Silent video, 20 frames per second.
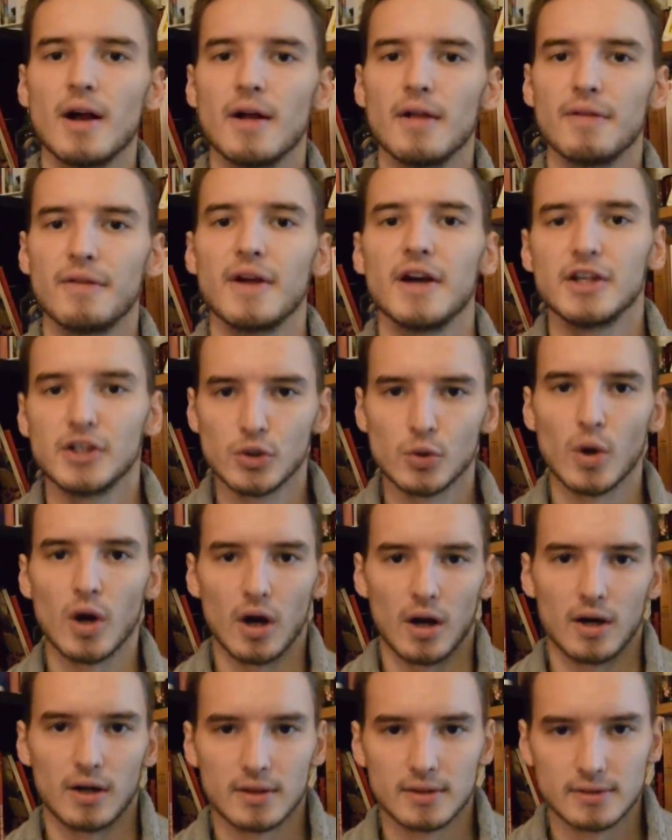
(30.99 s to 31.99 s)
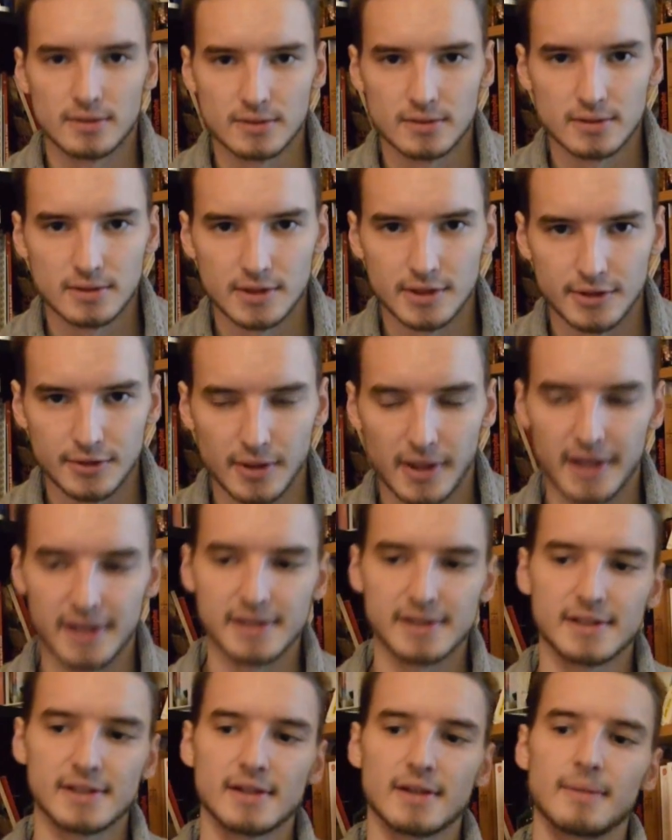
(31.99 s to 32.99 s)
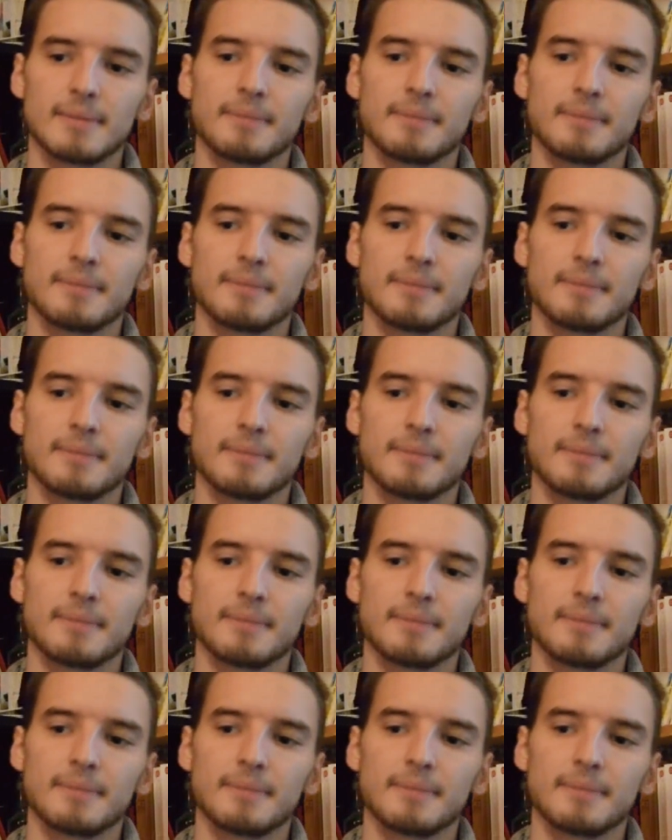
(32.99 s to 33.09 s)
there you are, right?